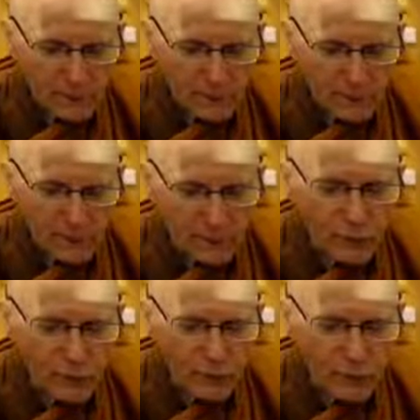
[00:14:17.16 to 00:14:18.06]
And
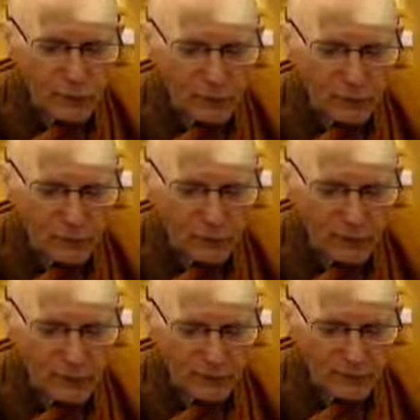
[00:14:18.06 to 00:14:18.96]
bringing to mind the
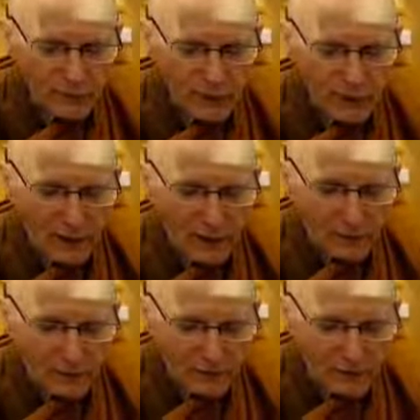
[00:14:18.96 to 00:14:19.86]
right
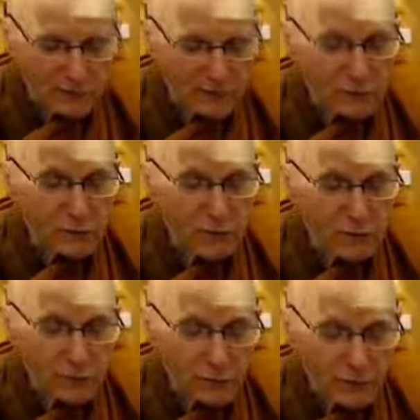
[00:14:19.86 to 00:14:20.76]
arm, starting at the
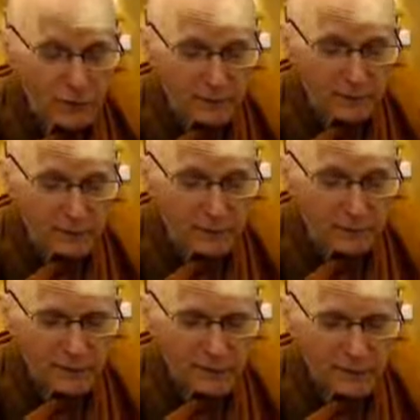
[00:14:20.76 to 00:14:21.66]
top of the right arm
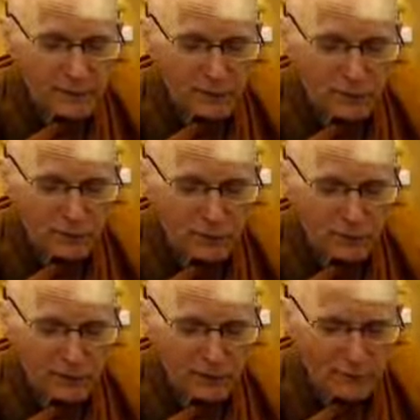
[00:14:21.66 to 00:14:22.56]
and
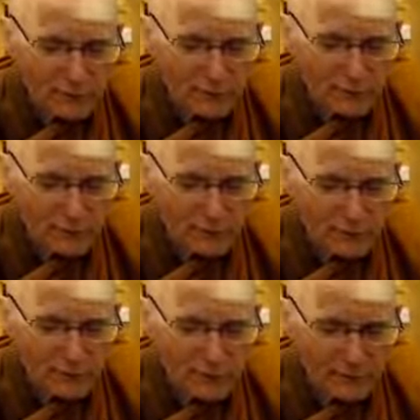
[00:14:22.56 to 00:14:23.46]
moving our
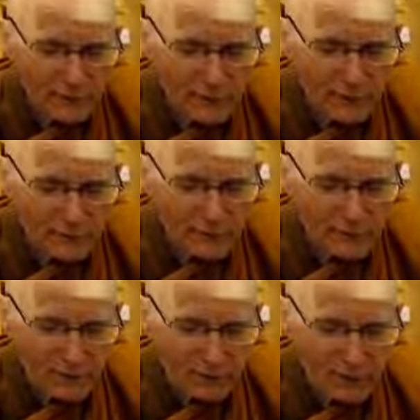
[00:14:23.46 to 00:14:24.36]
attention down the right
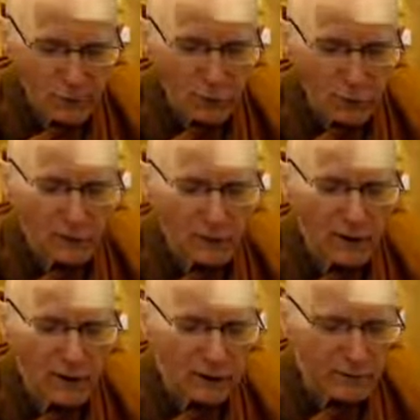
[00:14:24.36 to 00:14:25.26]
arm, all
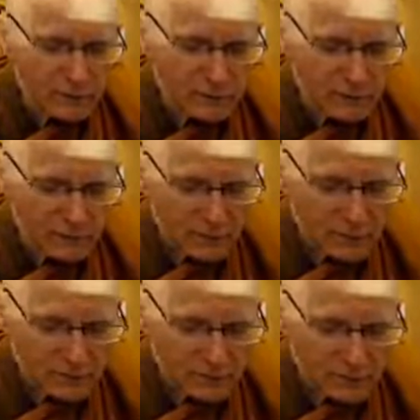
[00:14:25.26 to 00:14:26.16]
around,
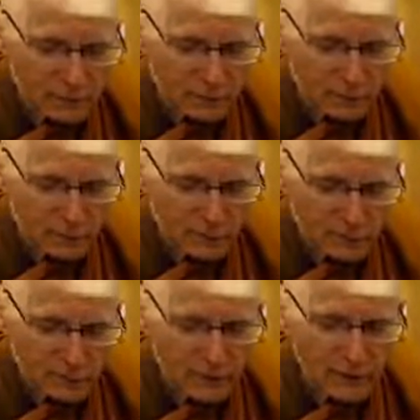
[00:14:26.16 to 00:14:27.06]
to
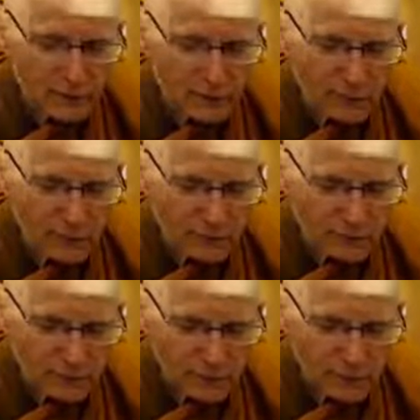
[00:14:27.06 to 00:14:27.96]
include the elbow,
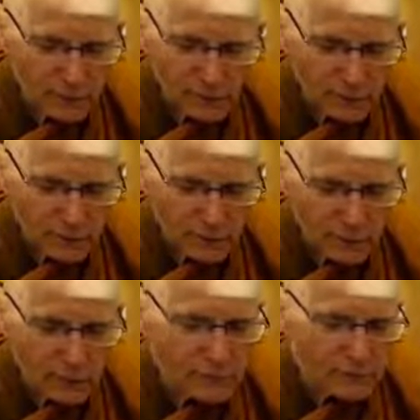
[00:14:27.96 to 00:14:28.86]

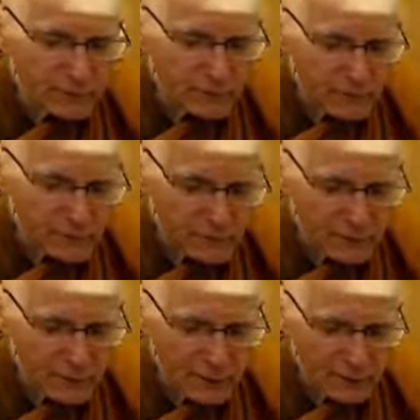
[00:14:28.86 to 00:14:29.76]
the wrist,
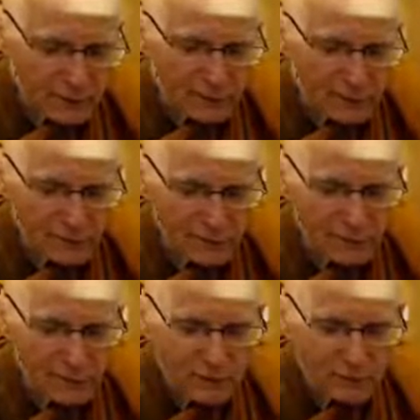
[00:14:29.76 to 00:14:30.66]
hand and
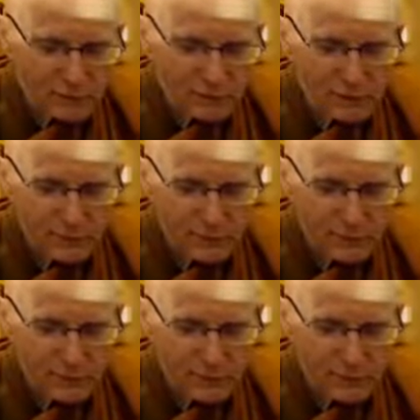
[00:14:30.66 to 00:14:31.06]
fingers.